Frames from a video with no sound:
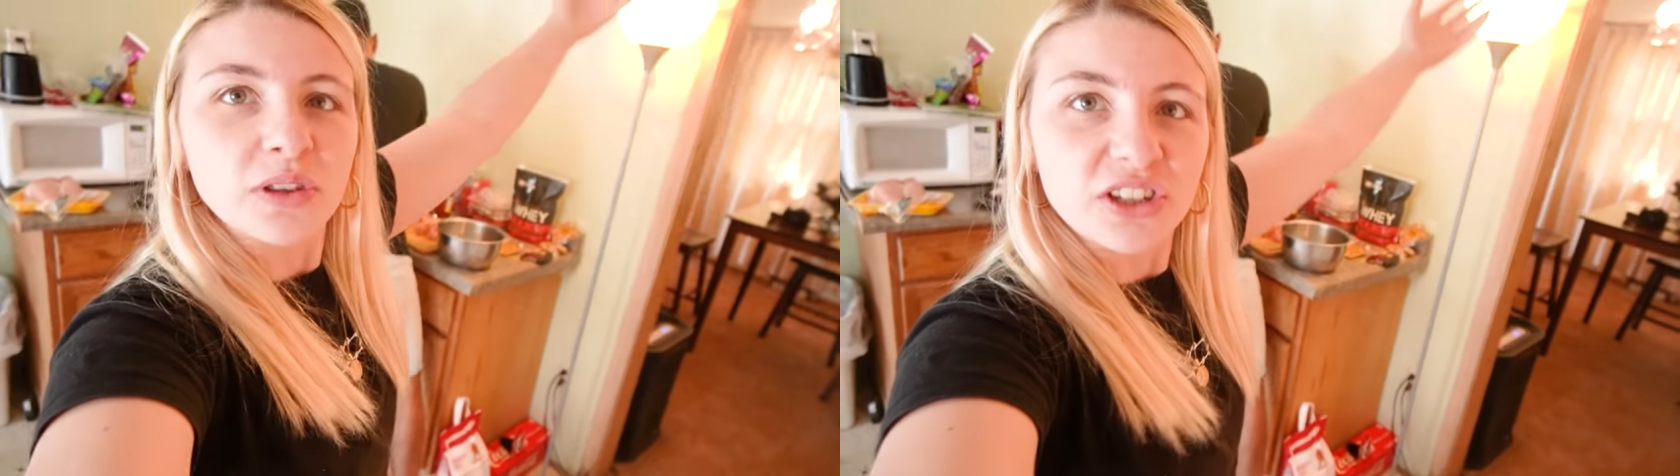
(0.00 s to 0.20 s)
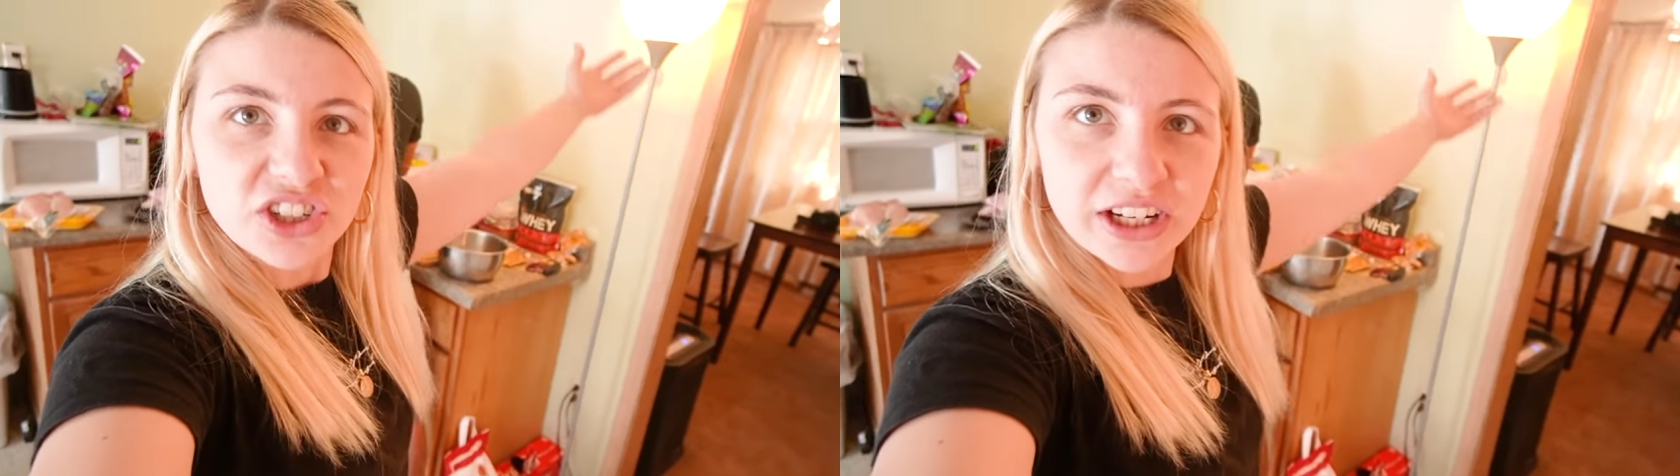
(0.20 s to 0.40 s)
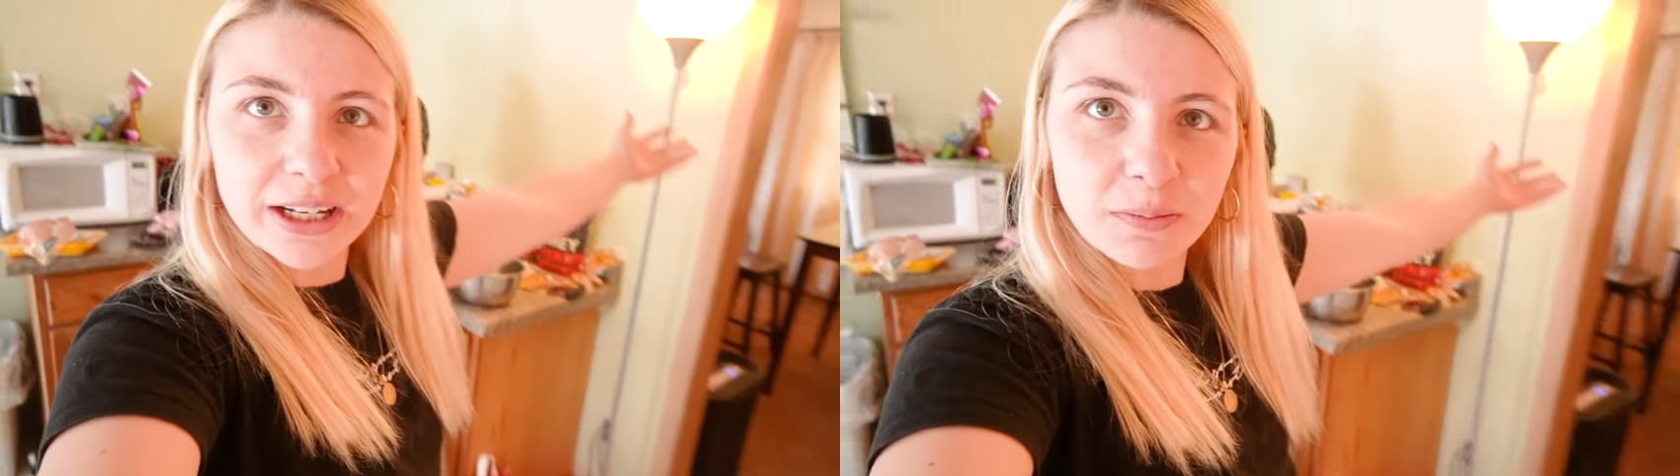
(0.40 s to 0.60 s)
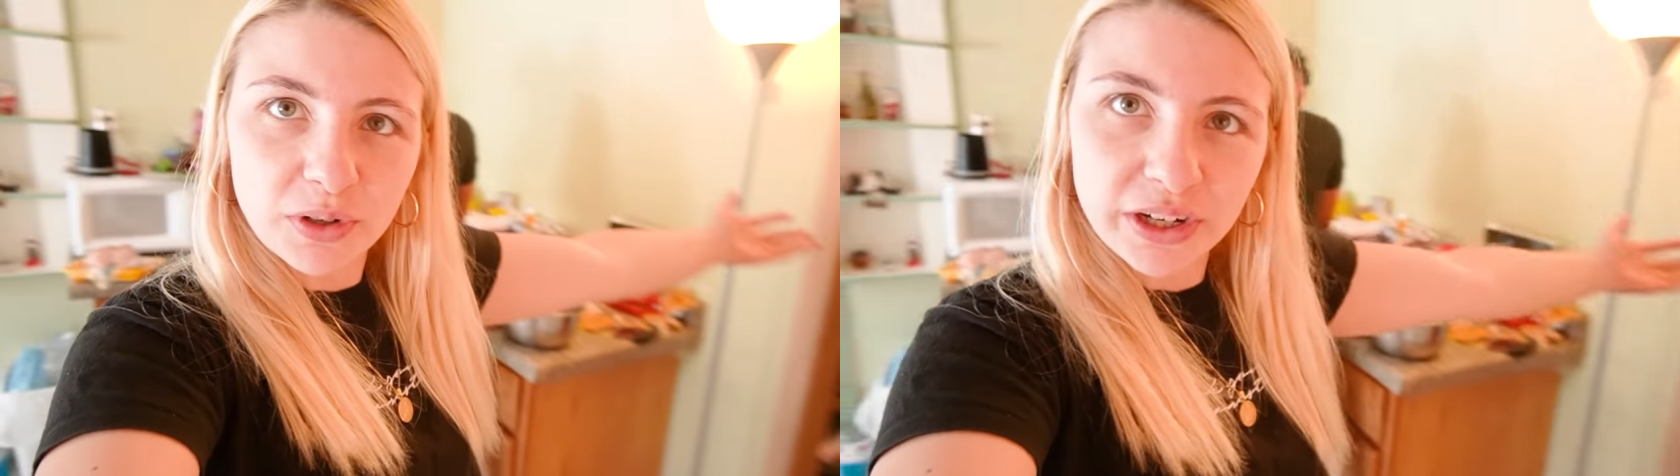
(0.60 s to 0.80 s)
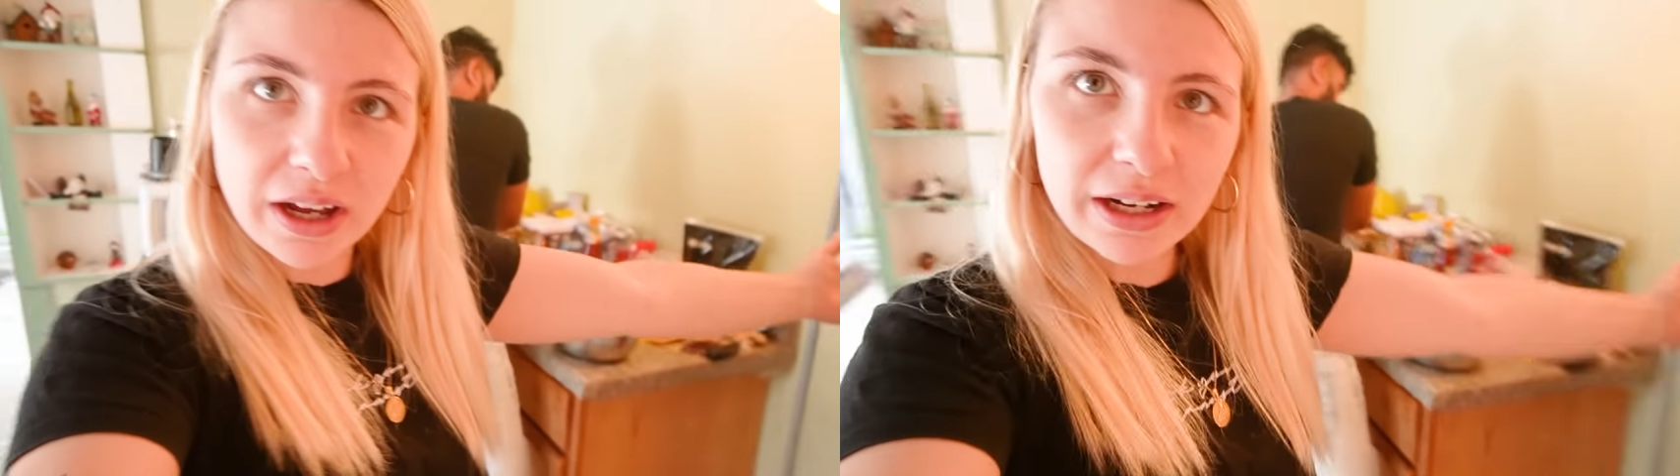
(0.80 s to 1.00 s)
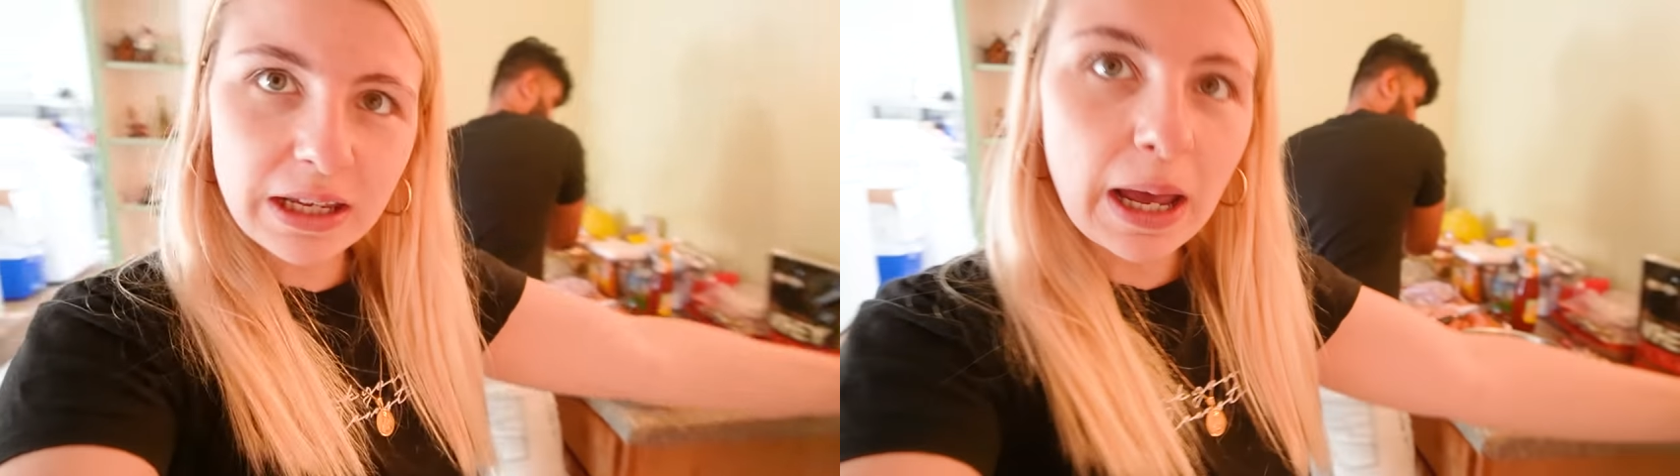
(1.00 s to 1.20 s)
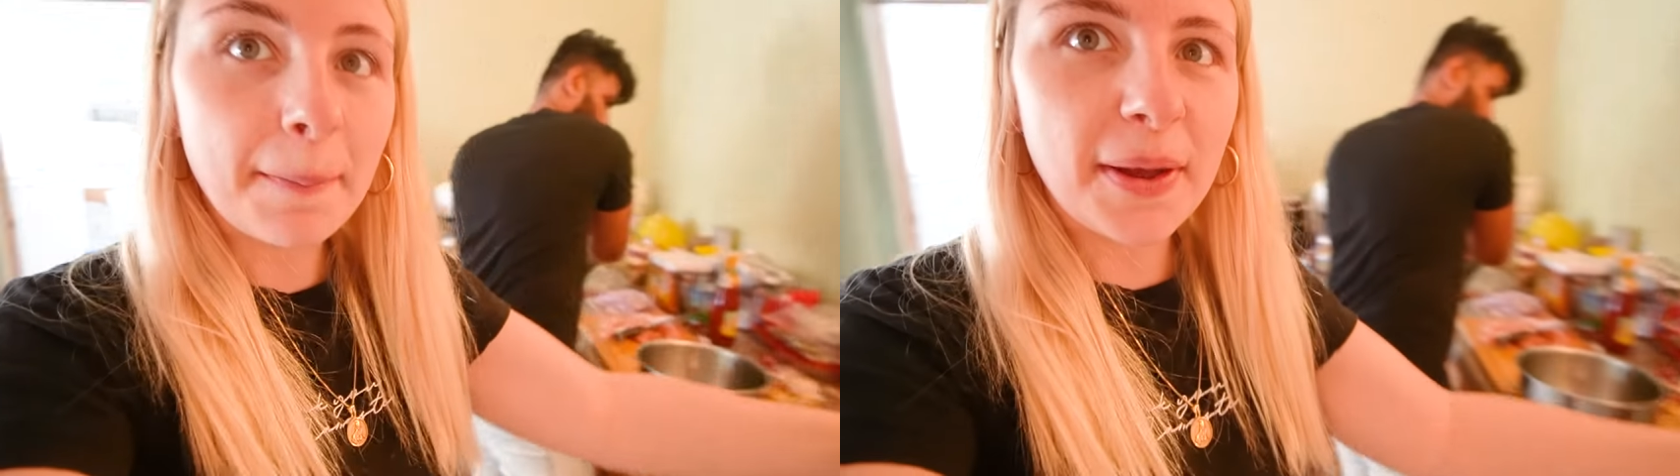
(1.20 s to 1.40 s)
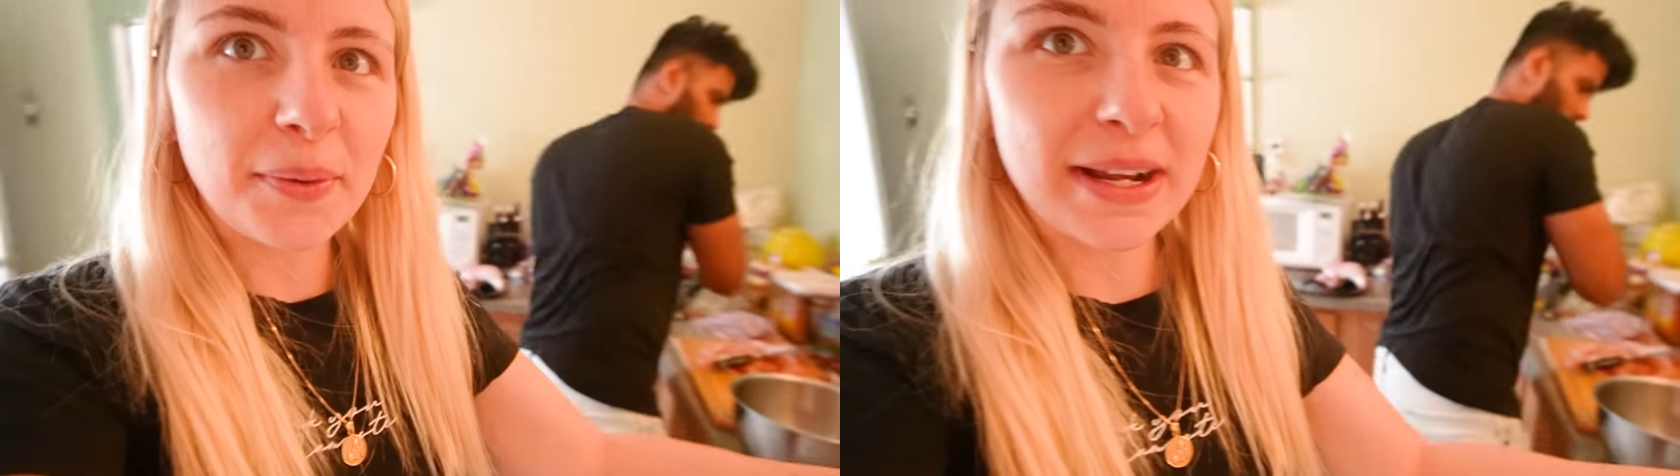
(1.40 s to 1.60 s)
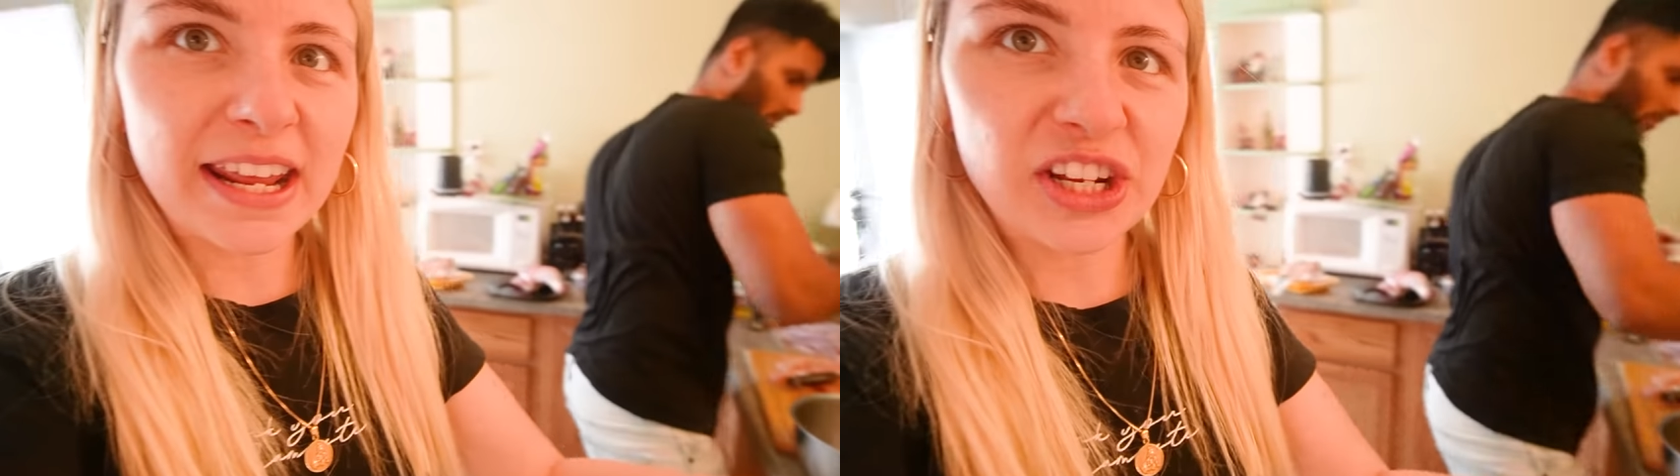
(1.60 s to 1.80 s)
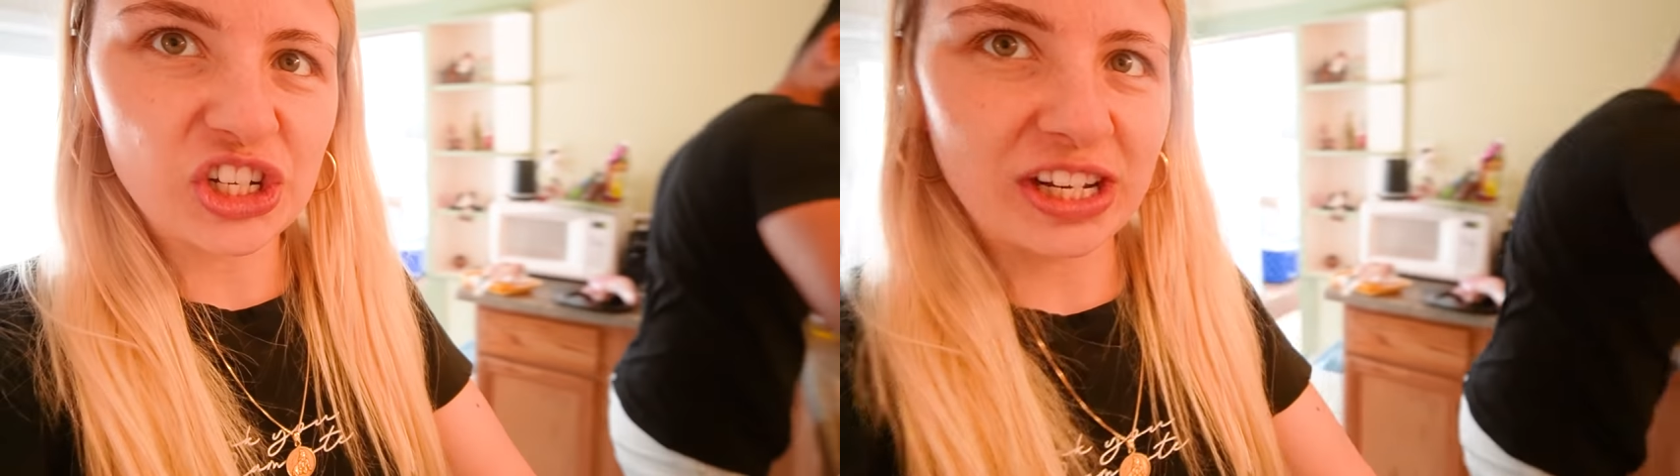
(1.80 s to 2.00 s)
the chicken biryani
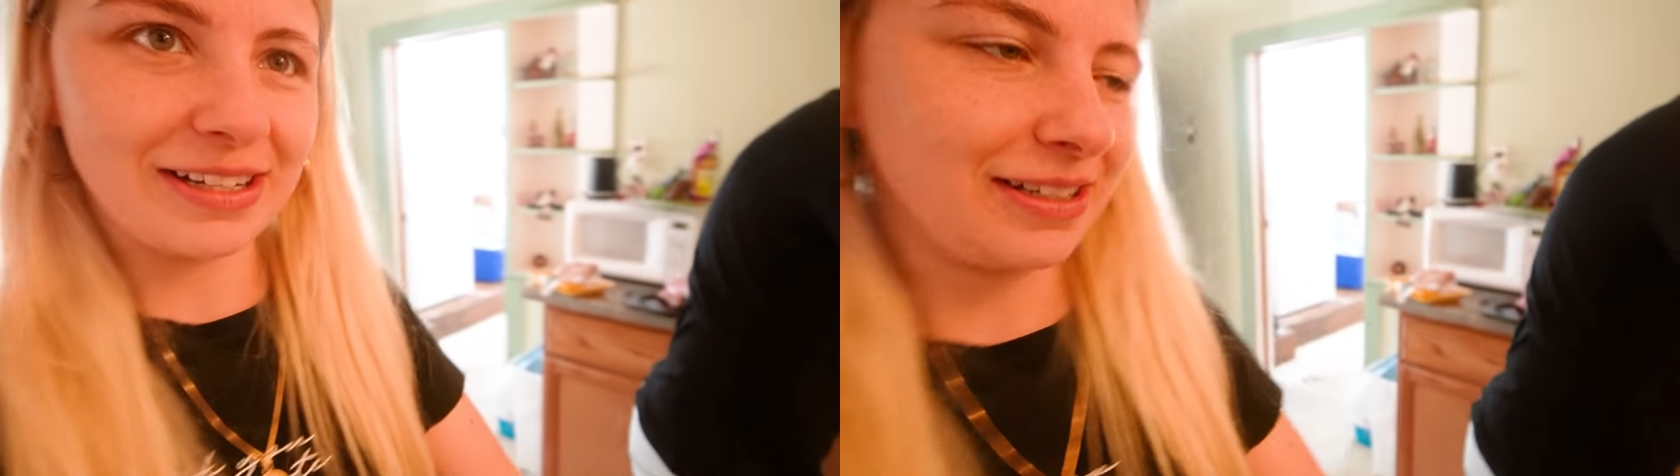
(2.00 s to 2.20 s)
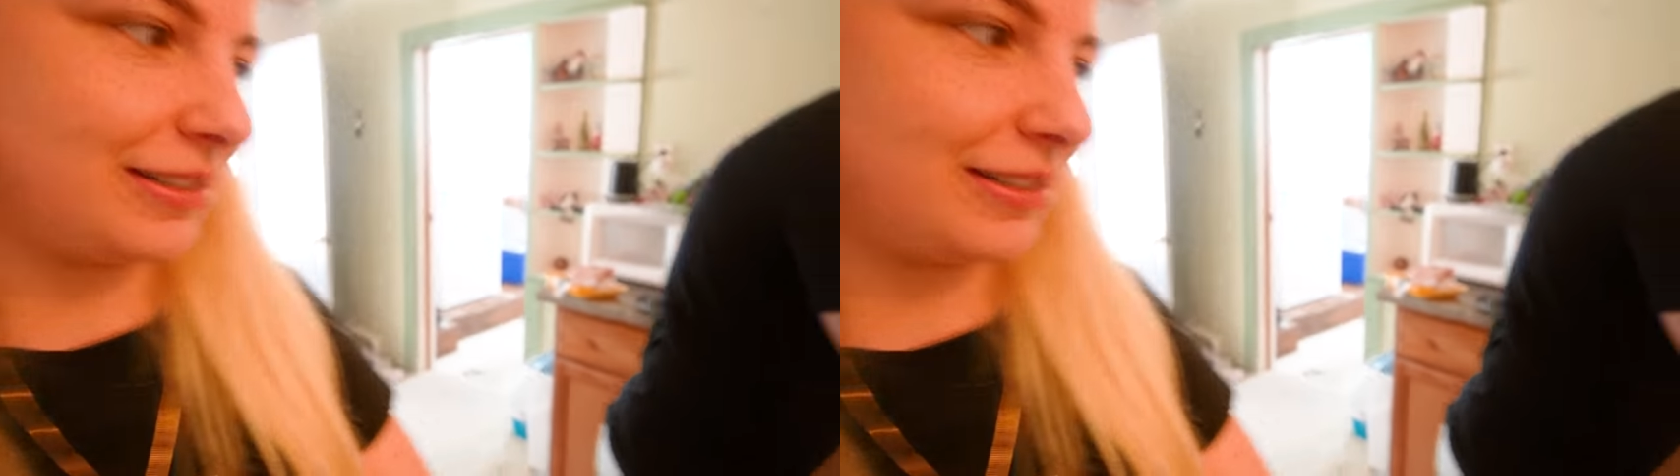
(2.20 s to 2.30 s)
marination.